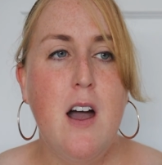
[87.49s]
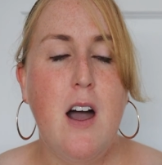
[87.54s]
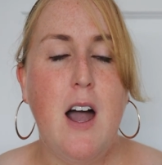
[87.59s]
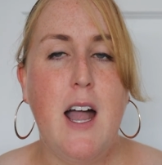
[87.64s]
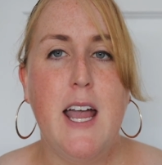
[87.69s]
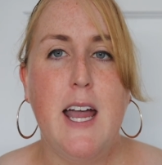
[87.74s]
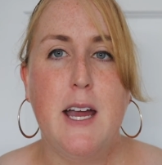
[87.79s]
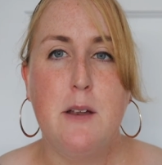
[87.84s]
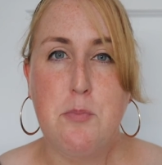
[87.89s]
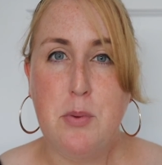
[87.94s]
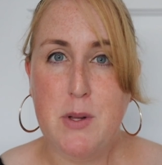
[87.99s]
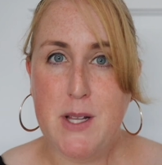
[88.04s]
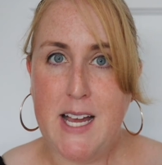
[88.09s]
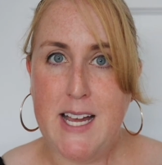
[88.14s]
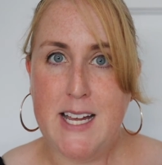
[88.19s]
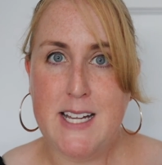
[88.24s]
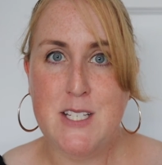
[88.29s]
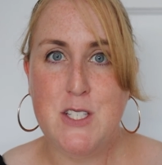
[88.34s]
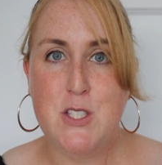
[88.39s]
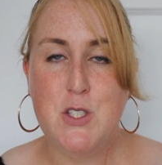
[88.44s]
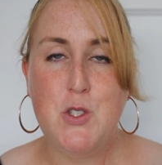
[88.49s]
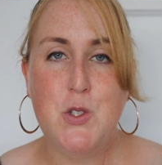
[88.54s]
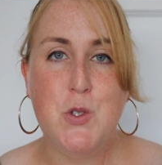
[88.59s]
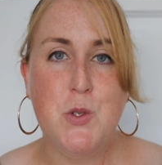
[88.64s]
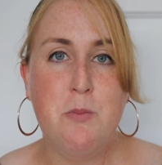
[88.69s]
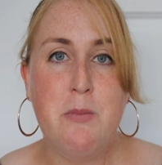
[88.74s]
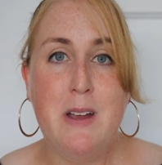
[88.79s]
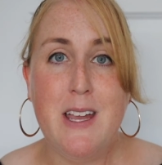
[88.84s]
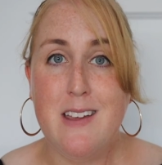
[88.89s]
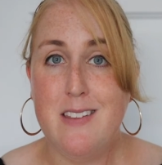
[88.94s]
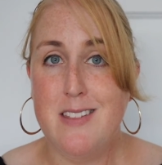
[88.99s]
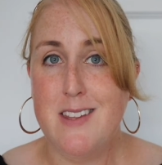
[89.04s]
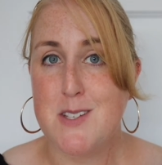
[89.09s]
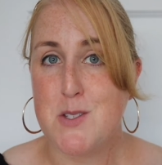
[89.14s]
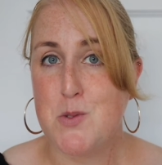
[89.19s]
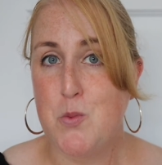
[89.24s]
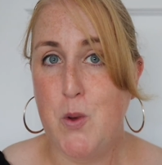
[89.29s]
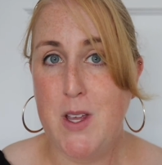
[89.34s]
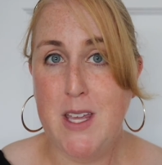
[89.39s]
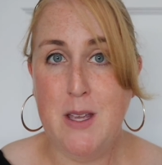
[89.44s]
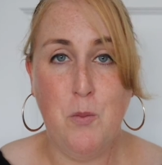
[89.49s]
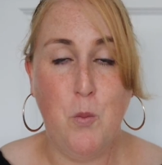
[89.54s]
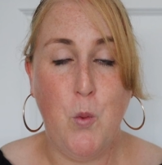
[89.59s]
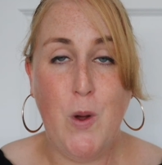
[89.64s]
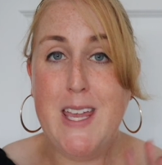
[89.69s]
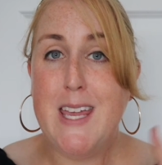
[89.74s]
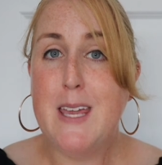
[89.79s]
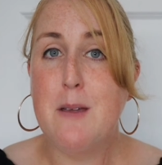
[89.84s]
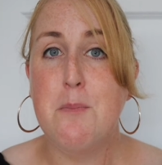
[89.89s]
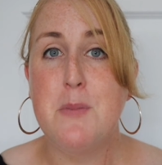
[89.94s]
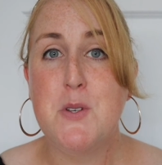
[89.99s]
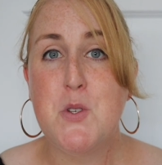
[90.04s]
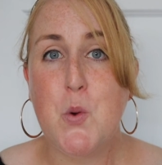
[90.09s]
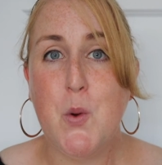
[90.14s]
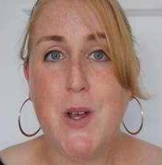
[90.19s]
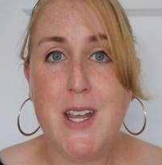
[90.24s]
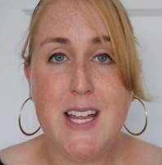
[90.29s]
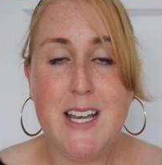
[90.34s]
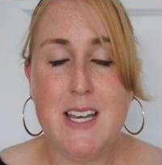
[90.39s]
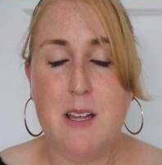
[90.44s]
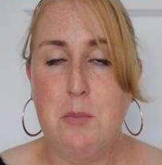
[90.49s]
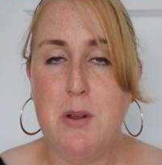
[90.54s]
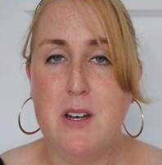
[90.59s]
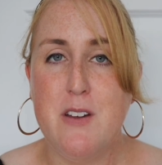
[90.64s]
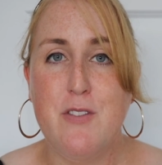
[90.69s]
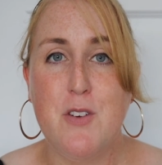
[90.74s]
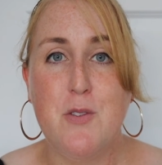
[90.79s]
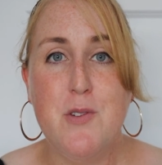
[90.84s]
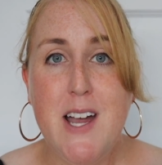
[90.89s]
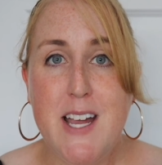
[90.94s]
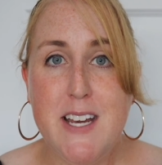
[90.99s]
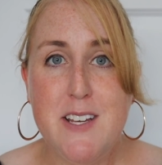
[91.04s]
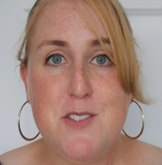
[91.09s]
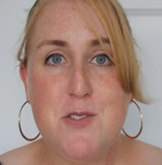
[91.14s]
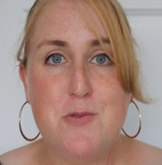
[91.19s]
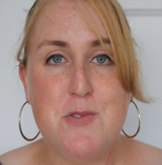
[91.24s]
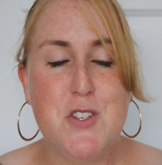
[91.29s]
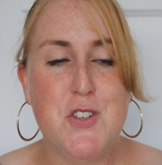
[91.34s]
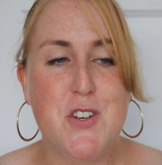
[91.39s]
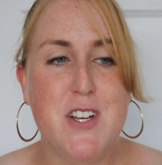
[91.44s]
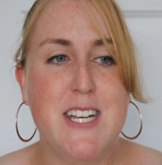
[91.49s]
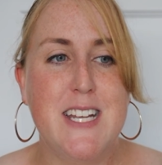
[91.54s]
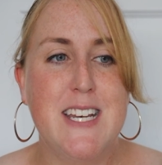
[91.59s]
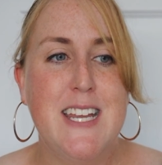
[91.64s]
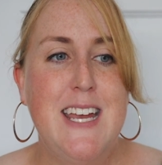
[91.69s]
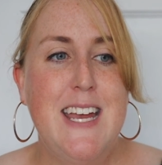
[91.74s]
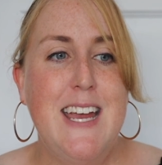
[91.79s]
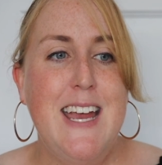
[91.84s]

I had planned to make this week in between a bit of a writer's retreat.